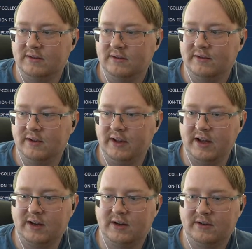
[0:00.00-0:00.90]

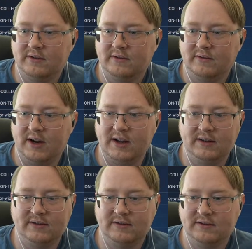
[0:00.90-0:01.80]
lake,
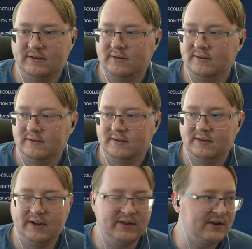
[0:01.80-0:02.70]
right?
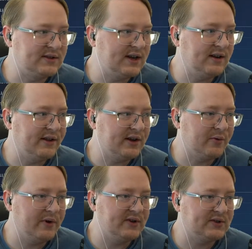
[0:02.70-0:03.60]
Like the data lake
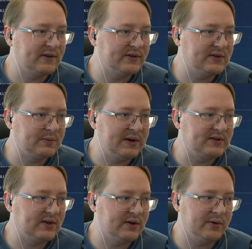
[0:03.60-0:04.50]
query service is
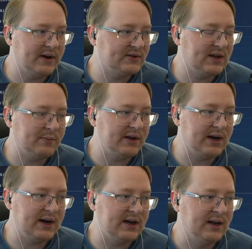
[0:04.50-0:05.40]
basically a REST
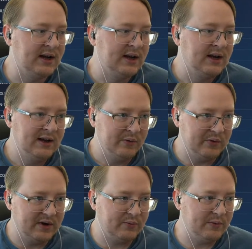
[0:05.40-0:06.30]
API. We
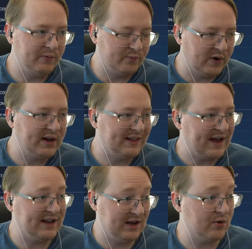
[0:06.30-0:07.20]
would be running that here